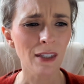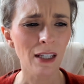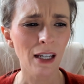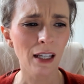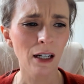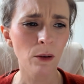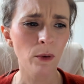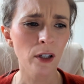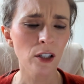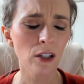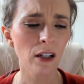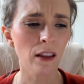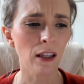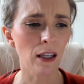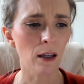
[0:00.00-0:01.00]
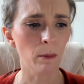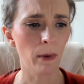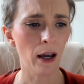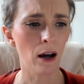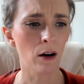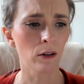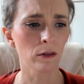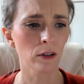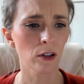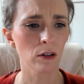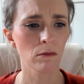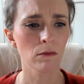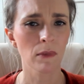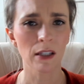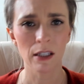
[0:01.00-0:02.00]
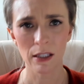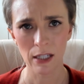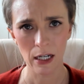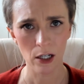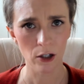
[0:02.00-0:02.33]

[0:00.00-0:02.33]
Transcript: And I want you to think about and take